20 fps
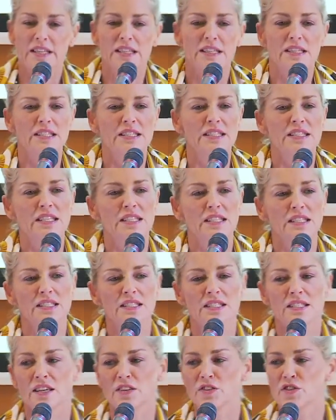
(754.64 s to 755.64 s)
This is
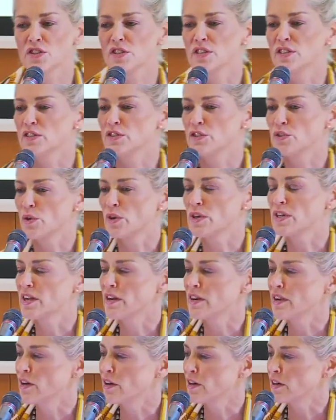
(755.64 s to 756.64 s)
such an
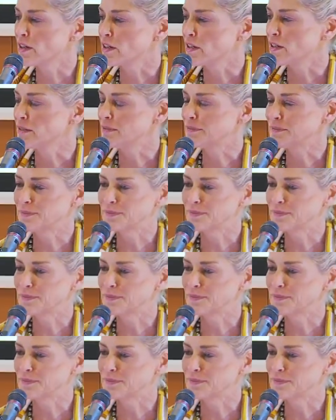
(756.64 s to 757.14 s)
extraordinary honor.